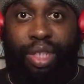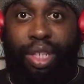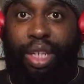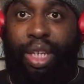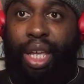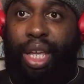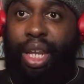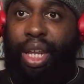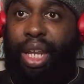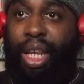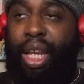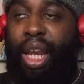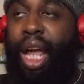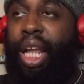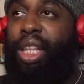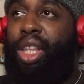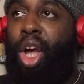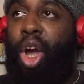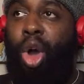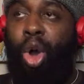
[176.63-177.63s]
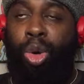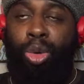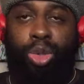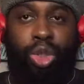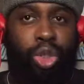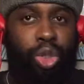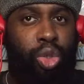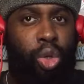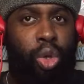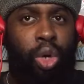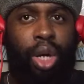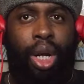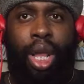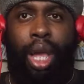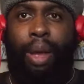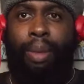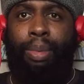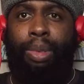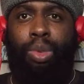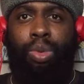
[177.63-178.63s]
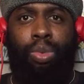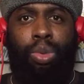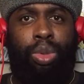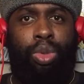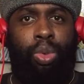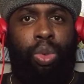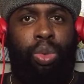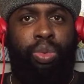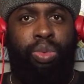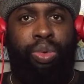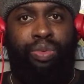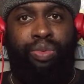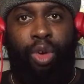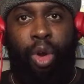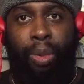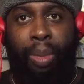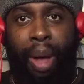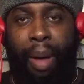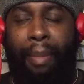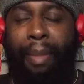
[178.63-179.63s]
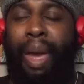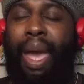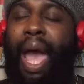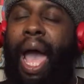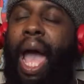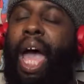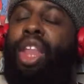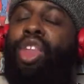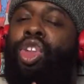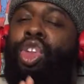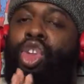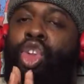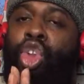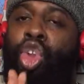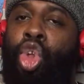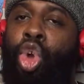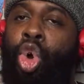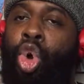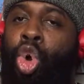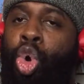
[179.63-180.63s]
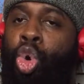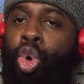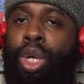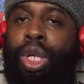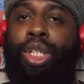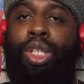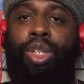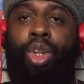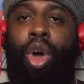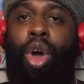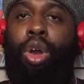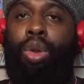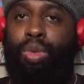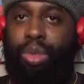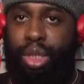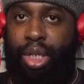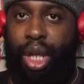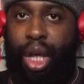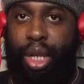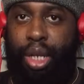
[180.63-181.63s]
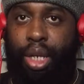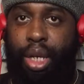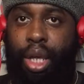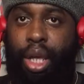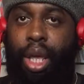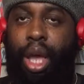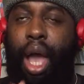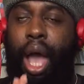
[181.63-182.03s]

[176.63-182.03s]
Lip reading: And like the whole storyline with Robot Man, I knew his daughter was not dead.